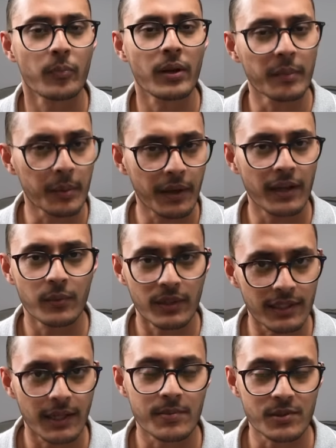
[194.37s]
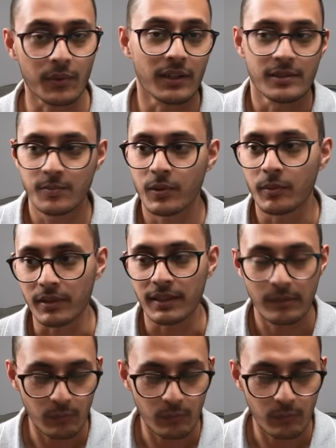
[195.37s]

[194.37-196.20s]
premium end when it comes to well it's probably